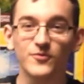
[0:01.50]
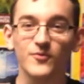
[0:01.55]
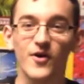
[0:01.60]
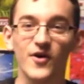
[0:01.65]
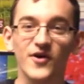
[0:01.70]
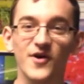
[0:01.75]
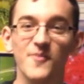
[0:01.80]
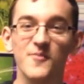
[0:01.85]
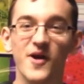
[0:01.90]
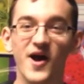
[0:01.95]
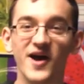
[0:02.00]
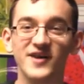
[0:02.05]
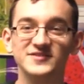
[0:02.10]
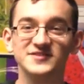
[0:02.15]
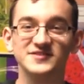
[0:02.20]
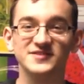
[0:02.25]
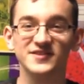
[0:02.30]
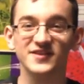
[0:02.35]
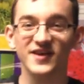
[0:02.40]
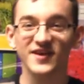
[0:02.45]
Welcome
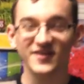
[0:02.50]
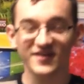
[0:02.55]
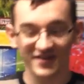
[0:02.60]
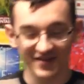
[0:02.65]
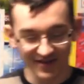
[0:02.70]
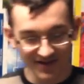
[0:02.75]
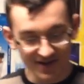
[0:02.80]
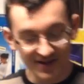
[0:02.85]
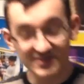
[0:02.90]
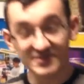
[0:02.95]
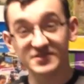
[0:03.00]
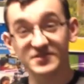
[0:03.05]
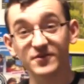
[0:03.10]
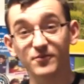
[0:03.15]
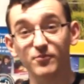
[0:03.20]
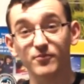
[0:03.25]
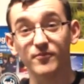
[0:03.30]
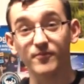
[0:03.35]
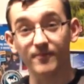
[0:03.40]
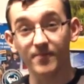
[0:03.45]
guys, today is the
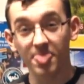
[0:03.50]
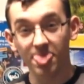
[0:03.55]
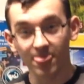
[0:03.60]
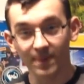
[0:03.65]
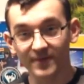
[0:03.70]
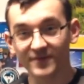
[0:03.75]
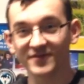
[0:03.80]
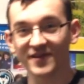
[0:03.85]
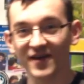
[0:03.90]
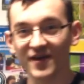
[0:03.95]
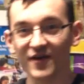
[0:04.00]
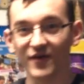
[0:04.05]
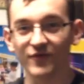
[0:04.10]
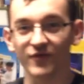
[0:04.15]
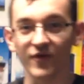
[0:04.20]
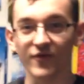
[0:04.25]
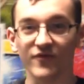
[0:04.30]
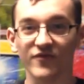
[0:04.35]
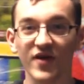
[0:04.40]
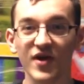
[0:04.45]
day
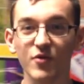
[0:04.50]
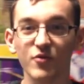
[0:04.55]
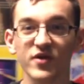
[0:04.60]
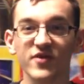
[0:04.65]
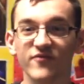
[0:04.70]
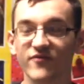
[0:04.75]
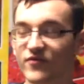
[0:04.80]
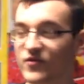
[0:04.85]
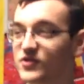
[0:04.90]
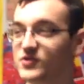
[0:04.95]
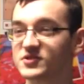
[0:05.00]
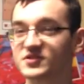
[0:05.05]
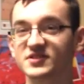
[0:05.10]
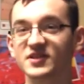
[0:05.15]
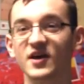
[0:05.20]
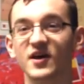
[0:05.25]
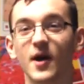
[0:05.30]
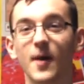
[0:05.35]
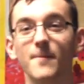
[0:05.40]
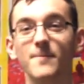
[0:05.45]
of our very
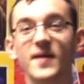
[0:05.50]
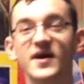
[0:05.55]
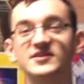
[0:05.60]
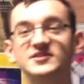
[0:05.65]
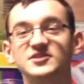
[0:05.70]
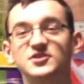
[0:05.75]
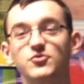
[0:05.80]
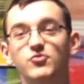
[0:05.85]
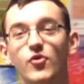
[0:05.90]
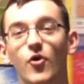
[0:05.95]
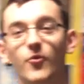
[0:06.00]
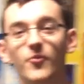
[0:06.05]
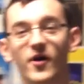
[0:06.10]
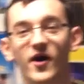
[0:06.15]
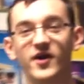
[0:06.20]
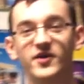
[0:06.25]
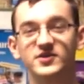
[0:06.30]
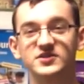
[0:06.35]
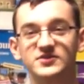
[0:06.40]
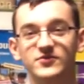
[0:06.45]
first Massey
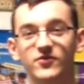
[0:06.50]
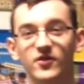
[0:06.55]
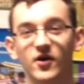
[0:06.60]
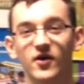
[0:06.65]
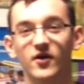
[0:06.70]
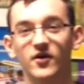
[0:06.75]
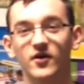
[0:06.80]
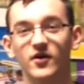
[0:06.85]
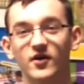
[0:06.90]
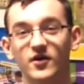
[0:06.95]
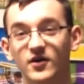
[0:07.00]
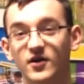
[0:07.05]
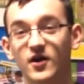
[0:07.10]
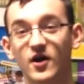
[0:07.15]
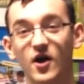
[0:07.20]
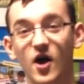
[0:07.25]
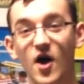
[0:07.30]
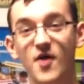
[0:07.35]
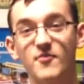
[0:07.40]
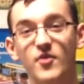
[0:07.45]
Robotics vlog.
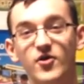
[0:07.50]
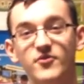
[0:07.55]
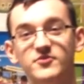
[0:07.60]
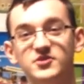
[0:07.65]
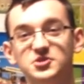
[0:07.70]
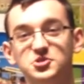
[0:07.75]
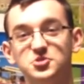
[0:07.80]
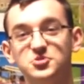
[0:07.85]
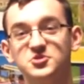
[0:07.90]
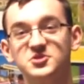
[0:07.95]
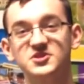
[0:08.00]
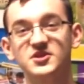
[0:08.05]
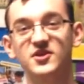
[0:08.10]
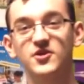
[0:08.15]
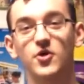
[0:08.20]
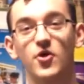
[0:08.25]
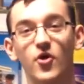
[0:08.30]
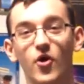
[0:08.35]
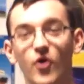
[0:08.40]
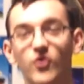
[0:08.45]
I'm Armin
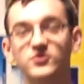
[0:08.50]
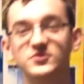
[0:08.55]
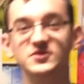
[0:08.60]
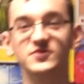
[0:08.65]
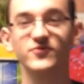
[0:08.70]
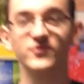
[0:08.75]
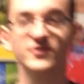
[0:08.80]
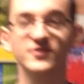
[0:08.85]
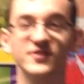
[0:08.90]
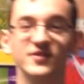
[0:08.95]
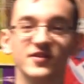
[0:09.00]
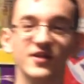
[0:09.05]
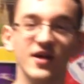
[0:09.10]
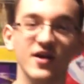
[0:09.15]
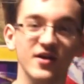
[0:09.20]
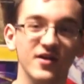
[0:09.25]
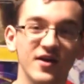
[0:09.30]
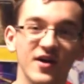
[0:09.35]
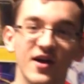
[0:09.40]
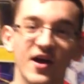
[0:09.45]
Jusik, your host for
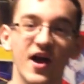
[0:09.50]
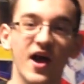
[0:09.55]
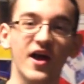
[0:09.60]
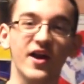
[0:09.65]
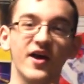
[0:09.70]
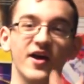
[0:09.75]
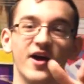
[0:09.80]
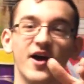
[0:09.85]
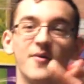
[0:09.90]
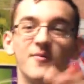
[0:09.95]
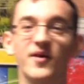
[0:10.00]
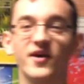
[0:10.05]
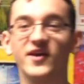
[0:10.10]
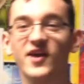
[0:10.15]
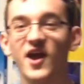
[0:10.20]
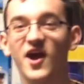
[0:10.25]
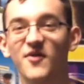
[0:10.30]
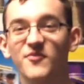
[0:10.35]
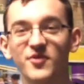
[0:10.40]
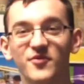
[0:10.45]
today, and I got my
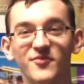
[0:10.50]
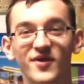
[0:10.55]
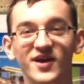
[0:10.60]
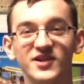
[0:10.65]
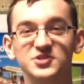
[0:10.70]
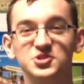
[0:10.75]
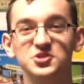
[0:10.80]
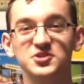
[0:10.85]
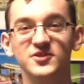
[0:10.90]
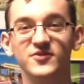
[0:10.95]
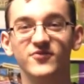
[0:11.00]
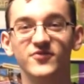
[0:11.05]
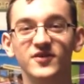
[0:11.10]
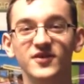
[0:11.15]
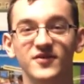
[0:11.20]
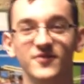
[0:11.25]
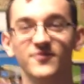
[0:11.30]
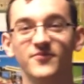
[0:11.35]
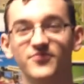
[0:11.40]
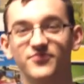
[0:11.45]
cameraman
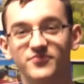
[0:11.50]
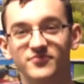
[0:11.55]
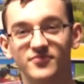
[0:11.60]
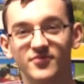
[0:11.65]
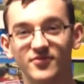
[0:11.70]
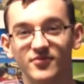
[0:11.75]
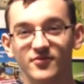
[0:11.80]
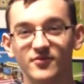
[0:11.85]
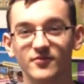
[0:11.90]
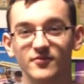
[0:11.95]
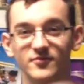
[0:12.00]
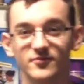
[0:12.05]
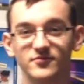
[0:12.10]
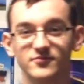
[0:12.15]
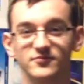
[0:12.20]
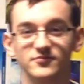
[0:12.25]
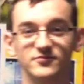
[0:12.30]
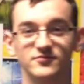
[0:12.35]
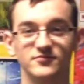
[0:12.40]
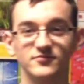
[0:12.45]
GV.
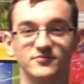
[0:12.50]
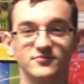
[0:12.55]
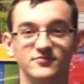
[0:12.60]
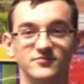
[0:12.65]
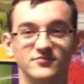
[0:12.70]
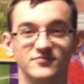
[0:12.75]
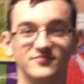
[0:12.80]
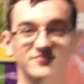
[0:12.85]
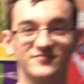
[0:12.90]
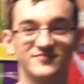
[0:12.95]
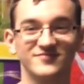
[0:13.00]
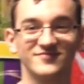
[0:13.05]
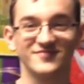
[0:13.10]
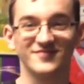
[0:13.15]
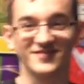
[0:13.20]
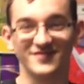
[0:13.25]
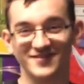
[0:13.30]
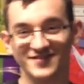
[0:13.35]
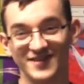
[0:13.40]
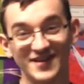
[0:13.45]
That's me.
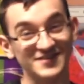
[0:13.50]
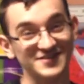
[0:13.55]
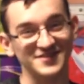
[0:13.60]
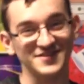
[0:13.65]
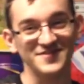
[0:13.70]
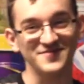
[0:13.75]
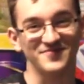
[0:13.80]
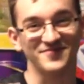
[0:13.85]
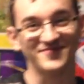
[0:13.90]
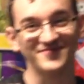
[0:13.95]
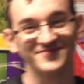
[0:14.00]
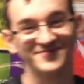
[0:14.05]
That's him.